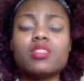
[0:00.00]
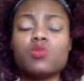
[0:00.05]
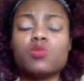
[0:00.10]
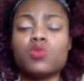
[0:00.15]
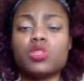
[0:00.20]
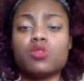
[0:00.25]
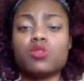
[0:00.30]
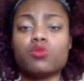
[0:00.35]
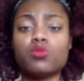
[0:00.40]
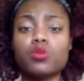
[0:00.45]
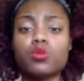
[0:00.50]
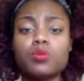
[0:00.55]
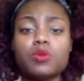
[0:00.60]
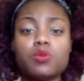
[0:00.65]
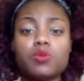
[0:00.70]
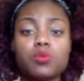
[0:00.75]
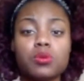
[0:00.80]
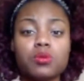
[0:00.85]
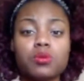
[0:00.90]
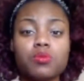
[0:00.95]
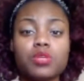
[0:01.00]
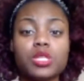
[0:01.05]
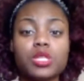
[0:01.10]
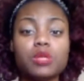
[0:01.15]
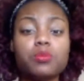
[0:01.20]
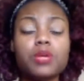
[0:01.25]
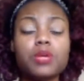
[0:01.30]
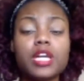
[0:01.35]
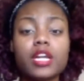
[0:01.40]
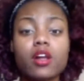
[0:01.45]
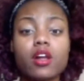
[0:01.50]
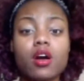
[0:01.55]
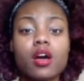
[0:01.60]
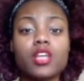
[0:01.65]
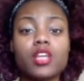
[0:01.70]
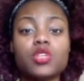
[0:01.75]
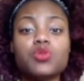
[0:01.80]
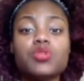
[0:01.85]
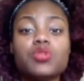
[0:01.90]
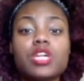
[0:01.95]
With the Ruby Woo, when you put it
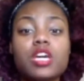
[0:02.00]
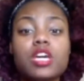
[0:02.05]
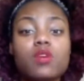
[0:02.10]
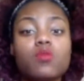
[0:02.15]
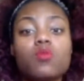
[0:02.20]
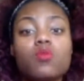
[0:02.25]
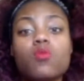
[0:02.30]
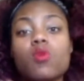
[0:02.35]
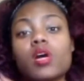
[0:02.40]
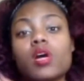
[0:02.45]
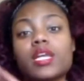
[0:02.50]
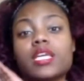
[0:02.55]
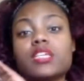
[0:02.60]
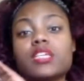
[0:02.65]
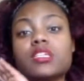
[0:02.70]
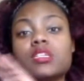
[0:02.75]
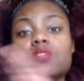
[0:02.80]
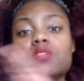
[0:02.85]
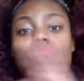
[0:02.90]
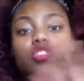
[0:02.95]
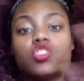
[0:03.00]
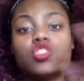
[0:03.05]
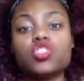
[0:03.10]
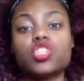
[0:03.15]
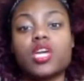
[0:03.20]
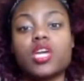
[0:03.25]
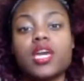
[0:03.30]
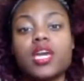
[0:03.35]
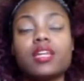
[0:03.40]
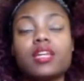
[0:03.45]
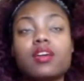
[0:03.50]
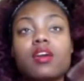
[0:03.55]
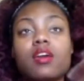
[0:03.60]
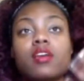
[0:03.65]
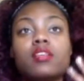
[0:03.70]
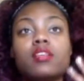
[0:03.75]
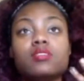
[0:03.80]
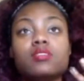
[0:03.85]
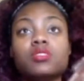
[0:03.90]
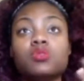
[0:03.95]
on, you get one even shade.
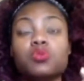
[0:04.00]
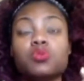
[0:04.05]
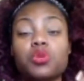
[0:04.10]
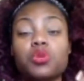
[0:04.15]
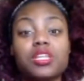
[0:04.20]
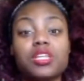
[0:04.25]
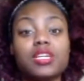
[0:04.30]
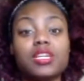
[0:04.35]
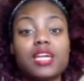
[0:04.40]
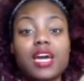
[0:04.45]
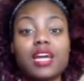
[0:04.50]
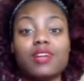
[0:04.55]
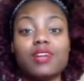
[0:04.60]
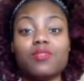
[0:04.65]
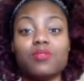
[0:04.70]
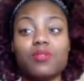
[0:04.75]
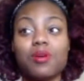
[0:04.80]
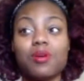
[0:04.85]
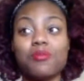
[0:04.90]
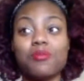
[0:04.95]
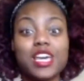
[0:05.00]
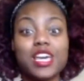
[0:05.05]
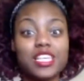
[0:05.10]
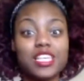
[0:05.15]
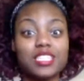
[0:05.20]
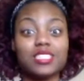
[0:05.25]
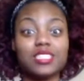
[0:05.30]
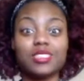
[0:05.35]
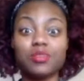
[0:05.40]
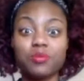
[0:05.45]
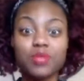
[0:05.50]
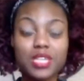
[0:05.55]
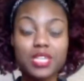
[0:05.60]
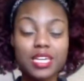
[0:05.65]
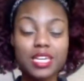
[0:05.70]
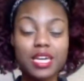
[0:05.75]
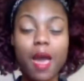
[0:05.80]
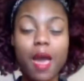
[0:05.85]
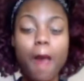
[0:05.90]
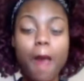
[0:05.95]
It's really kind of amazing to
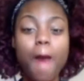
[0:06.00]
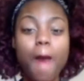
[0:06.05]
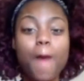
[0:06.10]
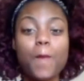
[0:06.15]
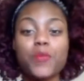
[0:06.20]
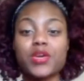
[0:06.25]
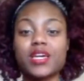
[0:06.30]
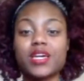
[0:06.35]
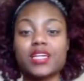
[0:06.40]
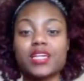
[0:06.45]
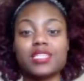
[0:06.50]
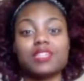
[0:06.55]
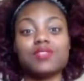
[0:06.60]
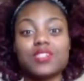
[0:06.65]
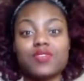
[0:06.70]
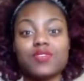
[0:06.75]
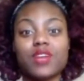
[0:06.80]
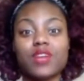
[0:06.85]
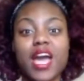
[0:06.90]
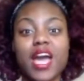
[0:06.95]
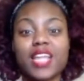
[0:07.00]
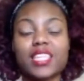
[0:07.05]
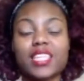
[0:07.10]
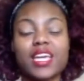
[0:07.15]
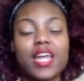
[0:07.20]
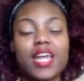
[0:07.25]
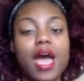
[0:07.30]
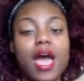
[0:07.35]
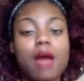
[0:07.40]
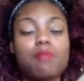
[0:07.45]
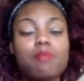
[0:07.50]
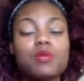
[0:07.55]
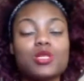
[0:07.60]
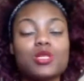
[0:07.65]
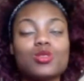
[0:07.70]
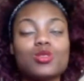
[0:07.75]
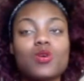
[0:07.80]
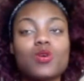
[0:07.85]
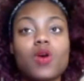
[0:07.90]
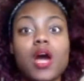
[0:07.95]
me because I've never had that happen.
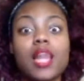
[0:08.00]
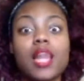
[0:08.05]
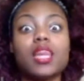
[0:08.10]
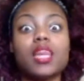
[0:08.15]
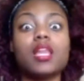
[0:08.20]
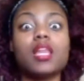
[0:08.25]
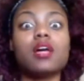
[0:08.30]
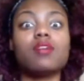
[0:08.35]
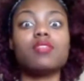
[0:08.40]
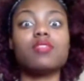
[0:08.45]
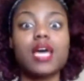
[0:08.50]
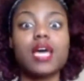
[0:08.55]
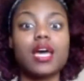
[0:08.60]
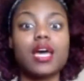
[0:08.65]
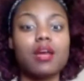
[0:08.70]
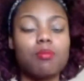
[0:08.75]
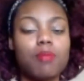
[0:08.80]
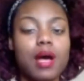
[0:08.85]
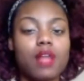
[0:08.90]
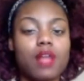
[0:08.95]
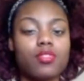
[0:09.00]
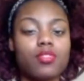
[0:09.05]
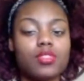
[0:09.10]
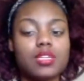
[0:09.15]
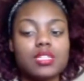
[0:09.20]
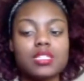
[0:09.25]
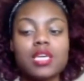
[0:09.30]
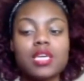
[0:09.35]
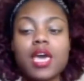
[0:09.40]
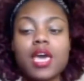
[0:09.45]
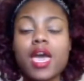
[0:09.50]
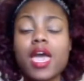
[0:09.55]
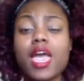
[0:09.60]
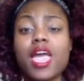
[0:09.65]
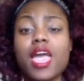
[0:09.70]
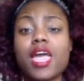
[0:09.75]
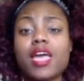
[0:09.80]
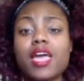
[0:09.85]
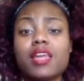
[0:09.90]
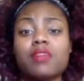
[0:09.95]
So I love that about this.
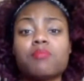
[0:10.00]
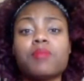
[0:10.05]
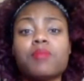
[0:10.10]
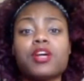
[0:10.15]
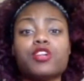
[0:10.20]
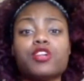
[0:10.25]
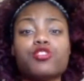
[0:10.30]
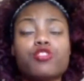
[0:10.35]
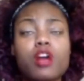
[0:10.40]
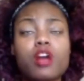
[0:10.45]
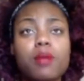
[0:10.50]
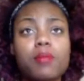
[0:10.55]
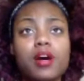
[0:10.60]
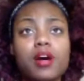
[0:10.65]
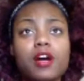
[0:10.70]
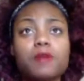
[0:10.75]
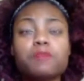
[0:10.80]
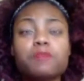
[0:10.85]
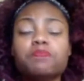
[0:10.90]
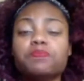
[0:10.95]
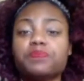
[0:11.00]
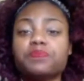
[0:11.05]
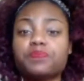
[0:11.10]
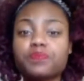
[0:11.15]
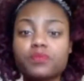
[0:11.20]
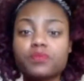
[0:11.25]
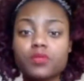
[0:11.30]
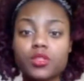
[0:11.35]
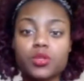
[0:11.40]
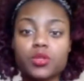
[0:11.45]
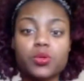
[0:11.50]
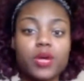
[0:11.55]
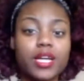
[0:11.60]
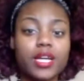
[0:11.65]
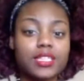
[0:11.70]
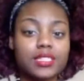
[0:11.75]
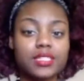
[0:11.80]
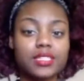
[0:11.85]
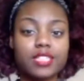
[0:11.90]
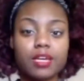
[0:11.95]
And my grandma, who
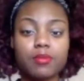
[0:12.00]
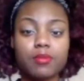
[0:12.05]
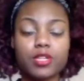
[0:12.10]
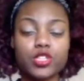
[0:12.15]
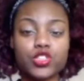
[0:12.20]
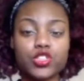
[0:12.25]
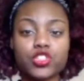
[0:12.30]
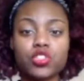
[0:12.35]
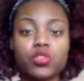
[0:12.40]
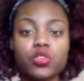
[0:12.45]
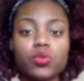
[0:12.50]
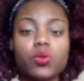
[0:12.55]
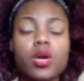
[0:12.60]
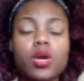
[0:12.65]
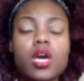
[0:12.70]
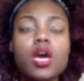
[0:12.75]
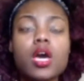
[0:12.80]
has the same issue,